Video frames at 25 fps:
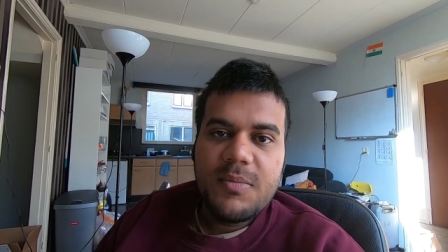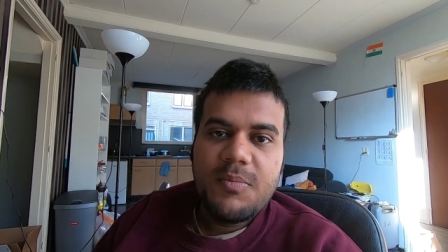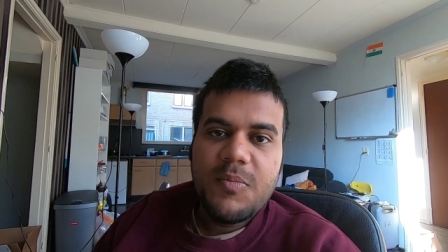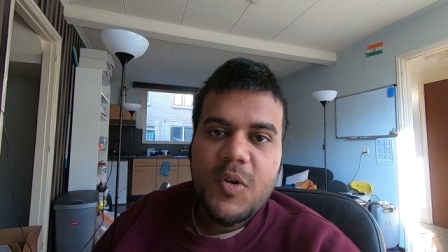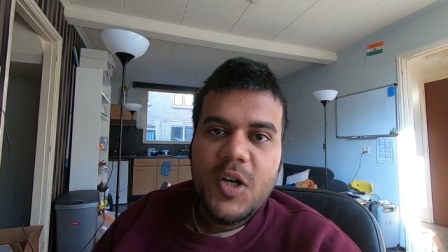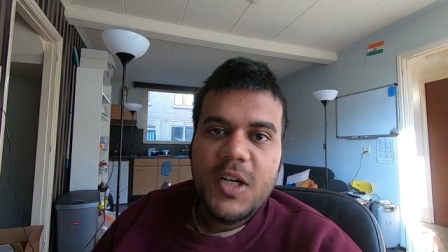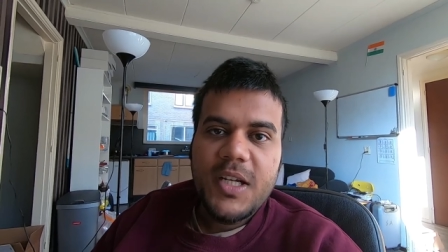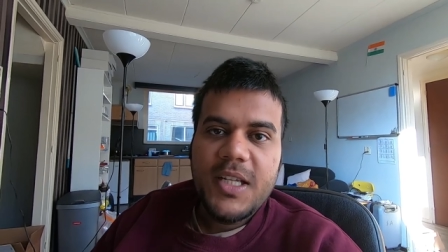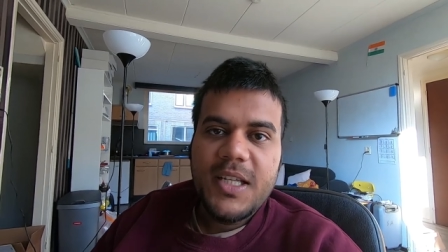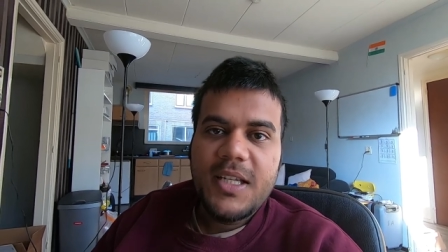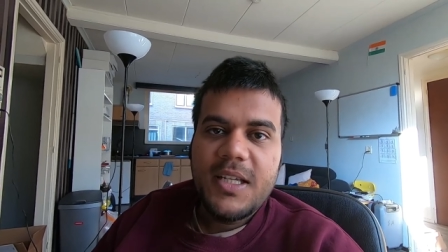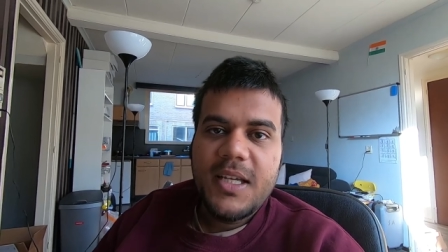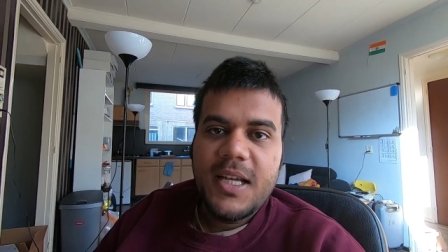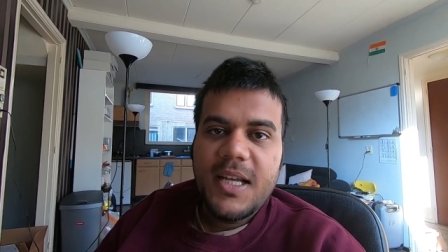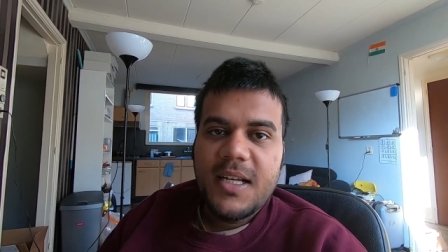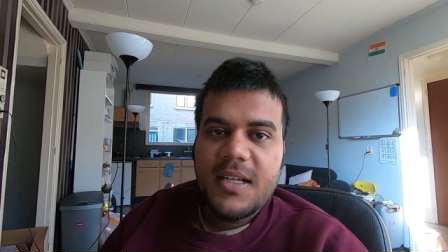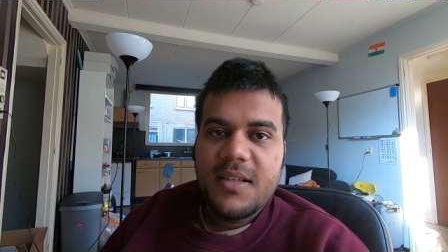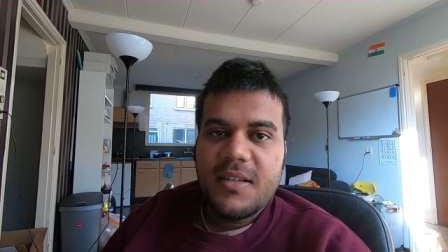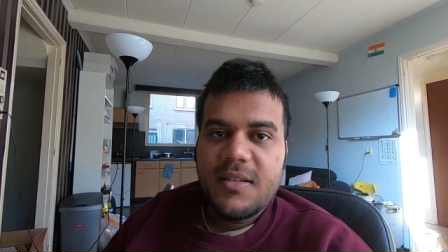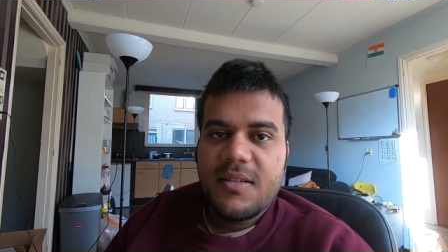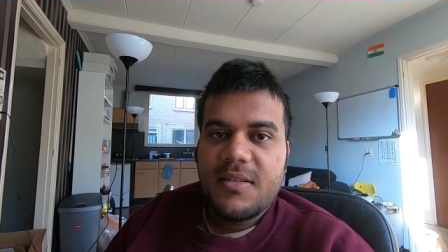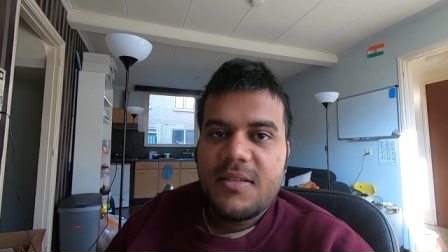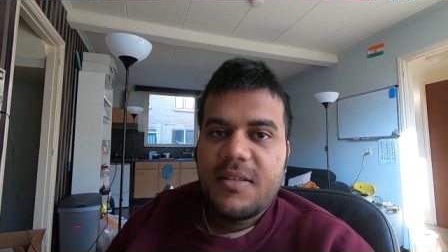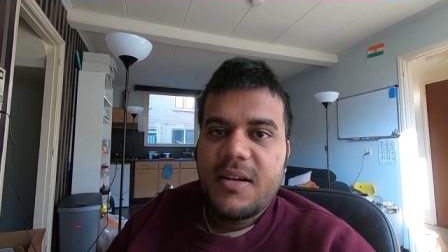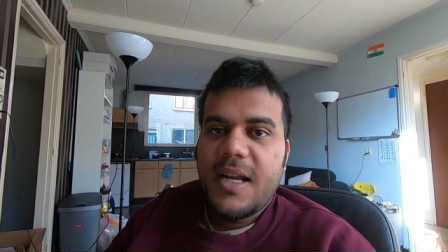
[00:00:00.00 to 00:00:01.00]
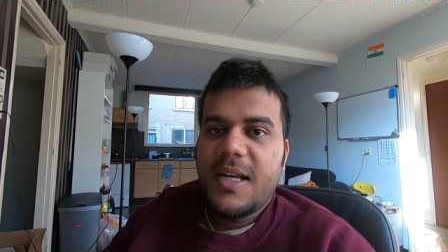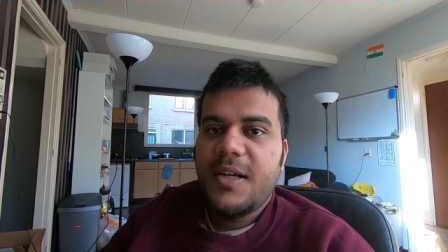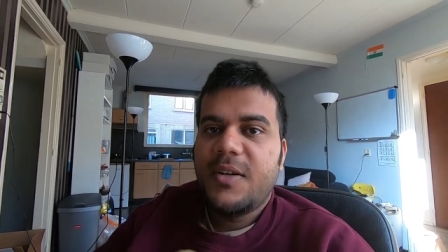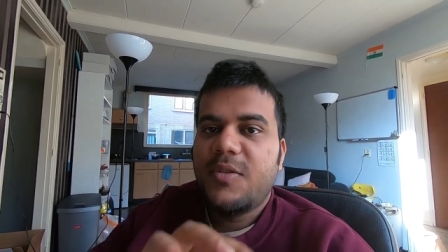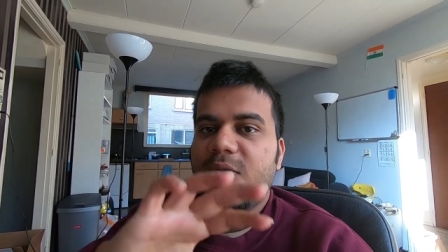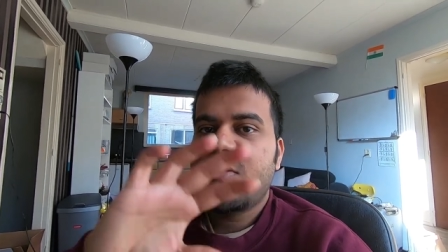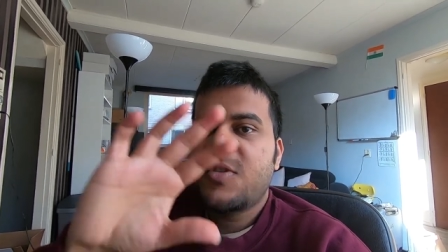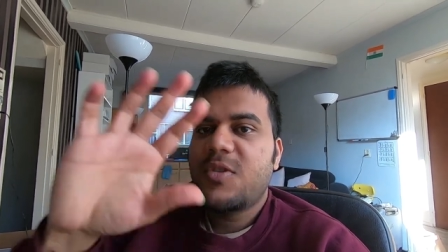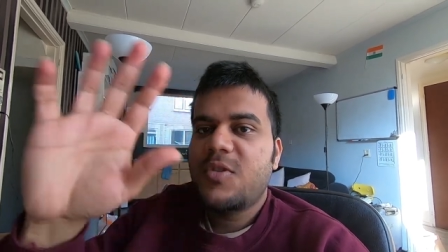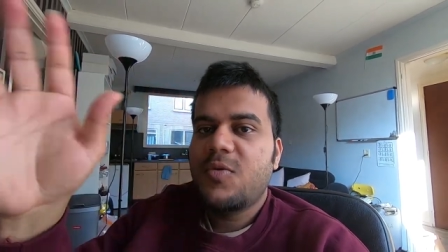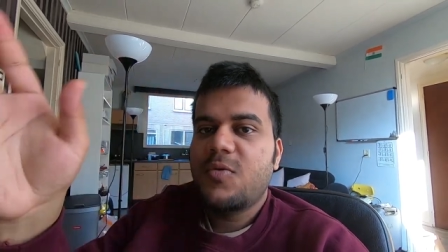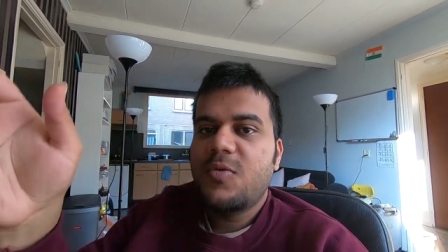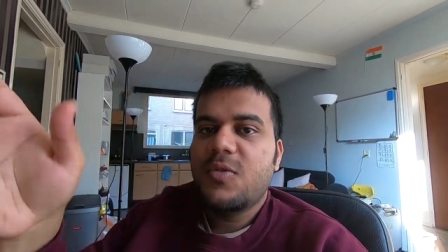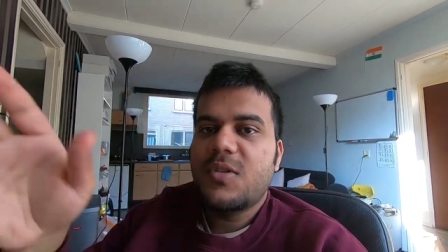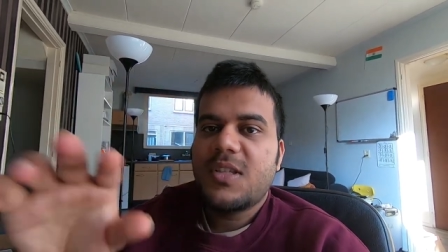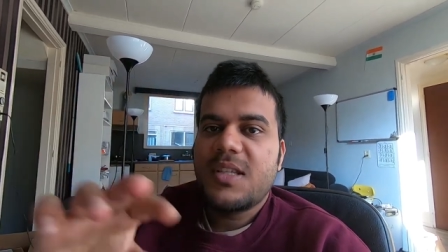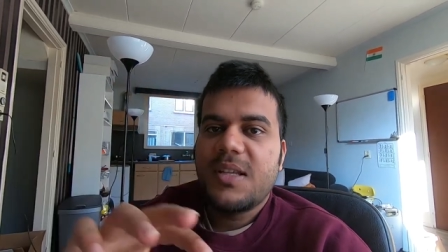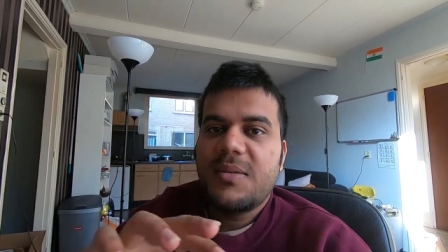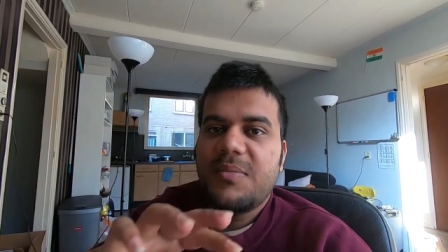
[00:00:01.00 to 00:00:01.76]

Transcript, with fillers: body and try to shoot